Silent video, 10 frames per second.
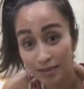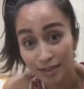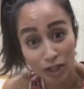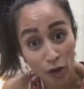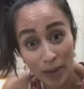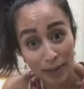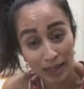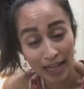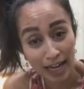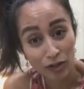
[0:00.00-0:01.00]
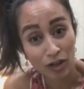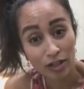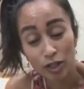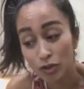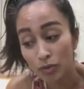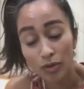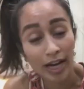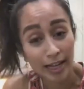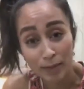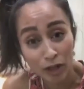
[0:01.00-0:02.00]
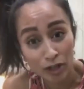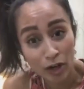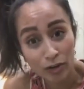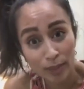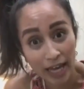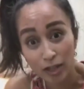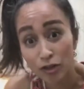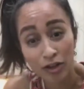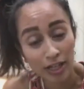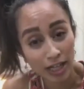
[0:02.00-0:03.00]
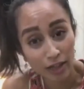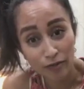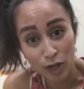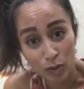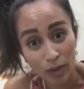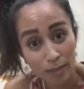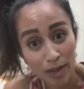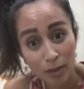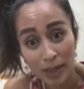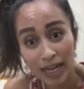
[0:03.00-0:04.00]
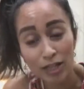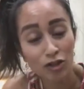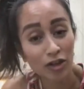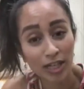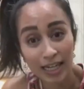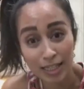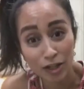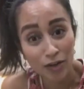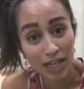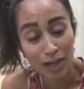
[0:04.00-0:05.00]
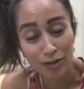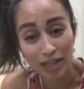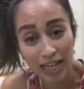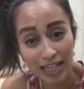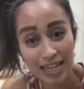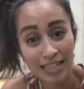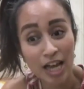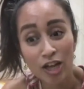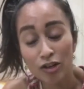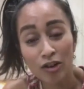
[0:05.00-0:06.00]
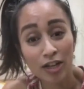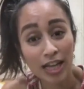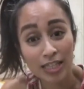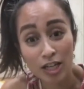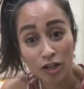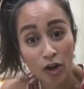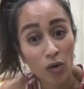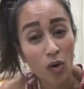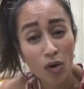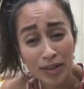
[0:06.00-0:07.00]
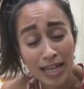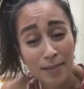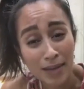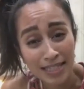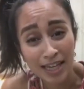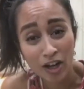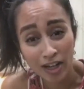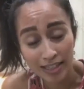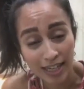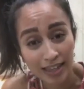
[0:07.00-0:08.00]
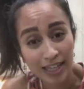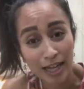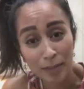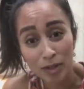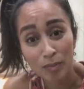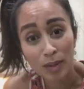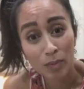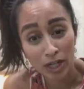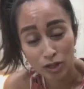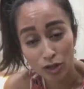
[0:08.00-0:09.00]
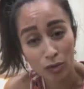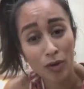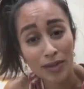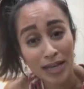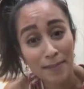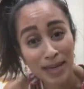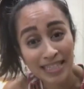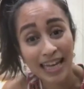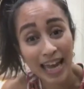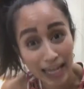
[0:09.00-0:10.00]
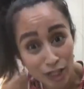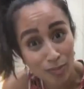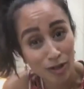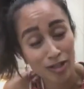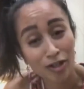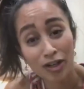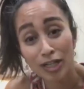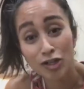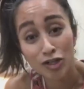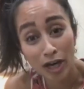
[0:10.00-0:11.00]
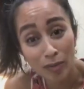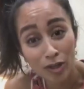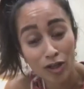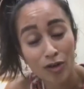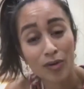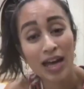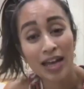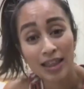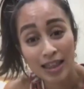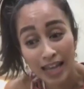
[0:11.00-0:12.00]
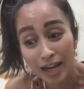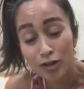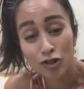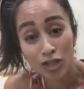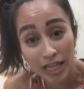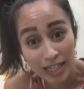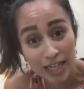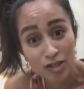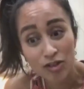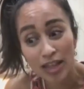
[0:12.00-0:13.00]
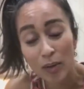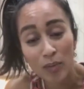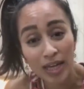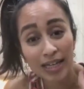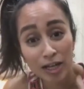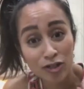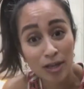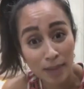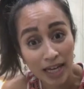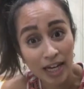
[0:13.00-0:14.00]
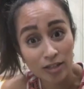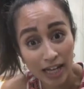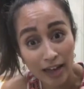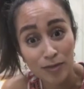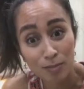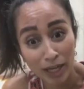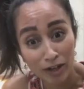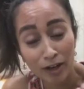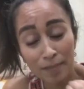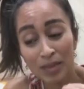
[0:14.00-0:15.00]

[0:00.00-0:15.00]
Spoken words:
No payment at all. And I'm not going to hold back. You're going to get the first week meal plans. You're going to get to know the other ladies. You're going to get to know all the amazing content that I'm going to be bringing to you. All the amazing experts that are going to share with you their genius so that we can actually make our lives better.